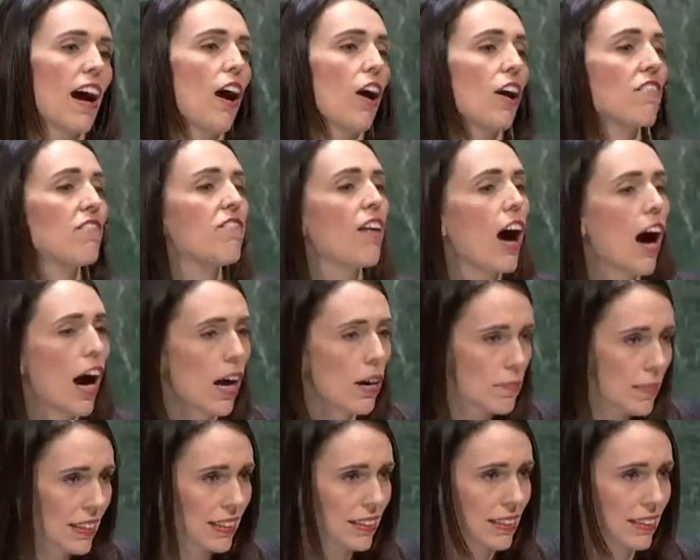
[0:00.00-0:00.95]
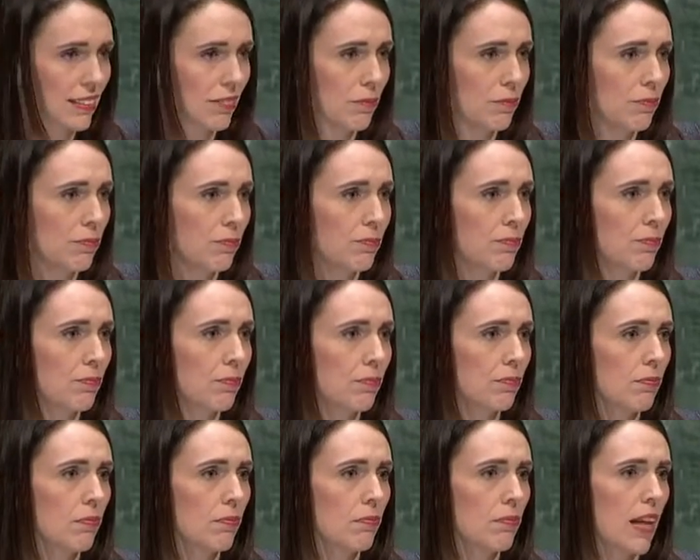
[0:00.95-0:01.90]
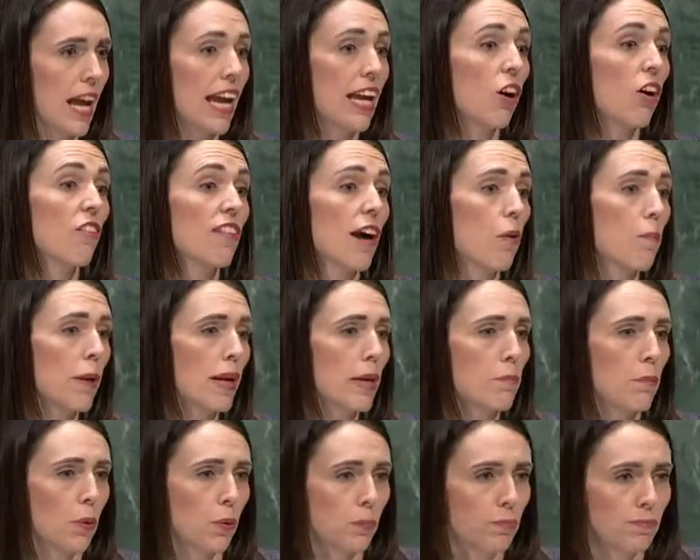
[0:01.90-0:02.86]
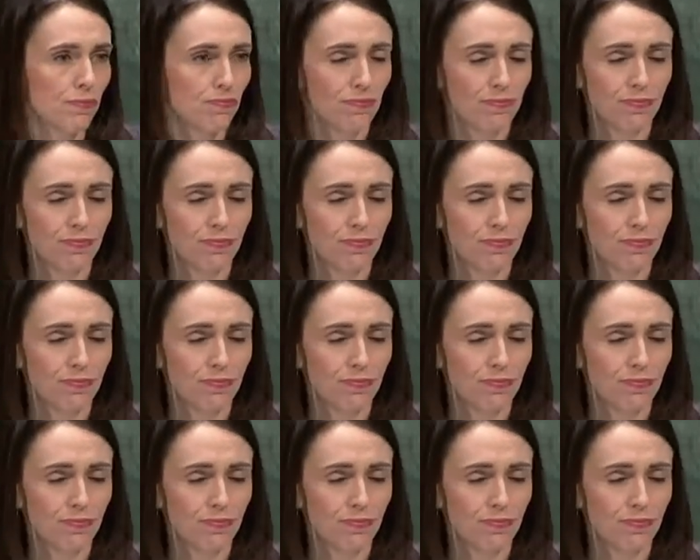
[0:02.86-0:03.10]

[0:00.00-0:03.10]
our environment, and of our people.